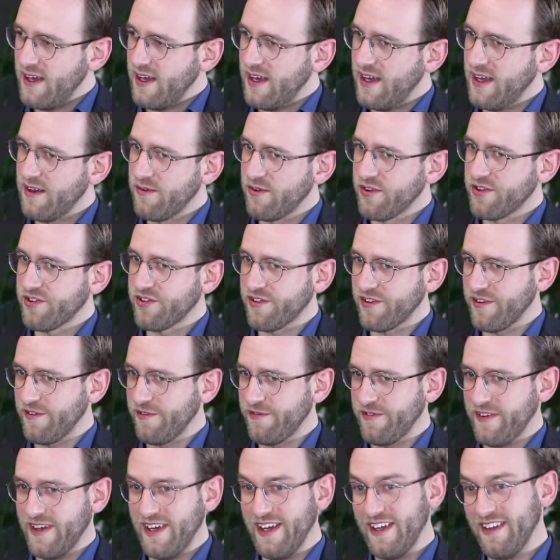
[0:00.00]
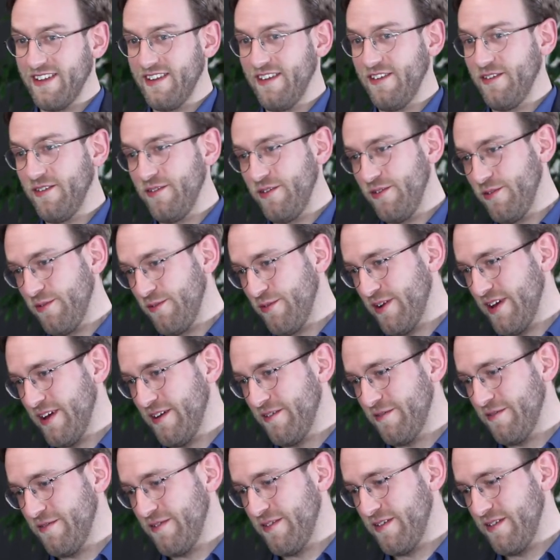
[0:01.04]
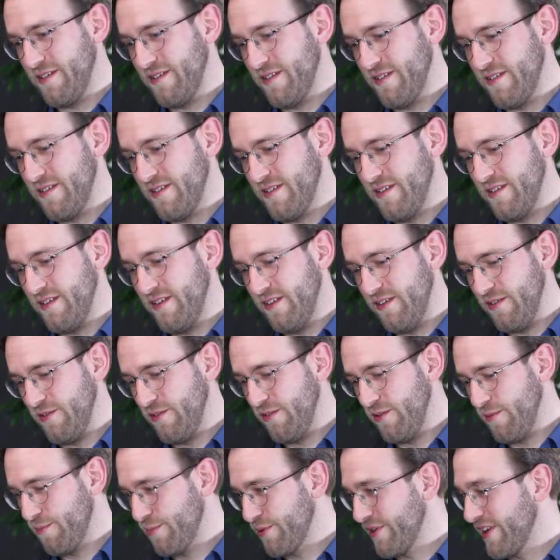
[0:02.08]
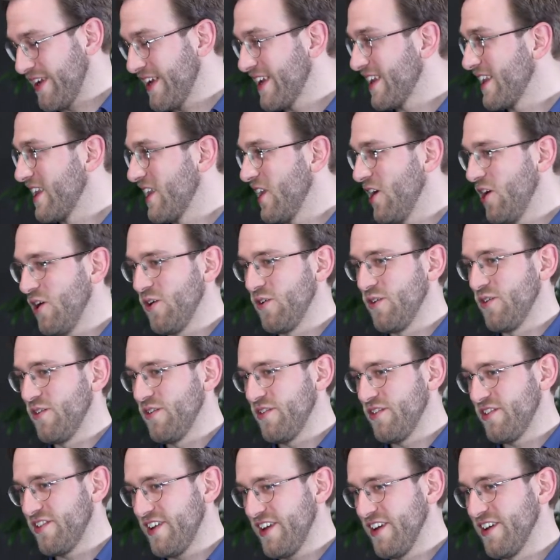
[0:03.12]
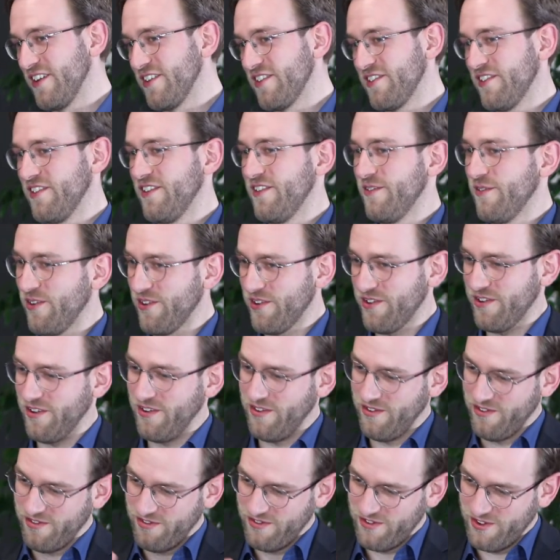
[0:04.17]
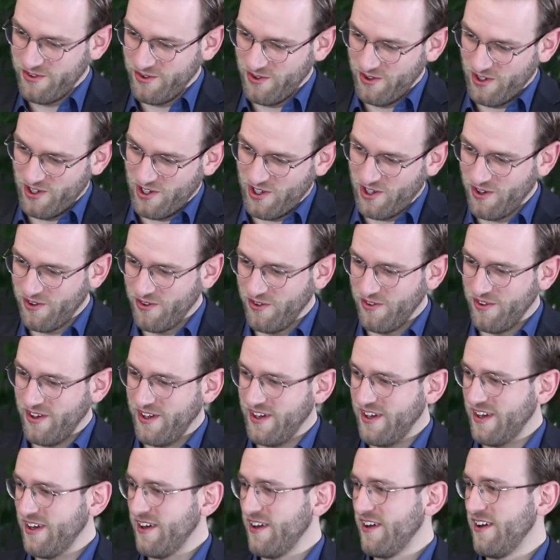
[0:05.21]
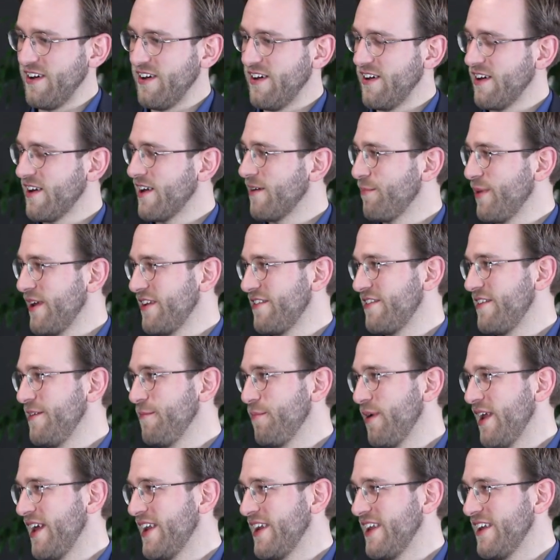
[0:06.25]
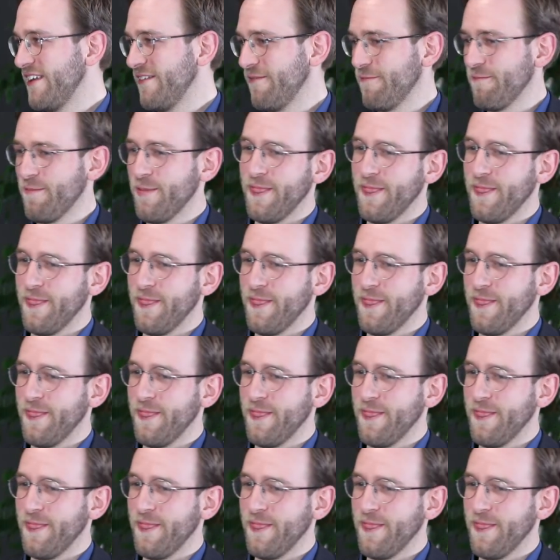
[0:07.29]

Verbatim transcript: it will sort of get you will have you predict low sales, so you also do low capacity planning,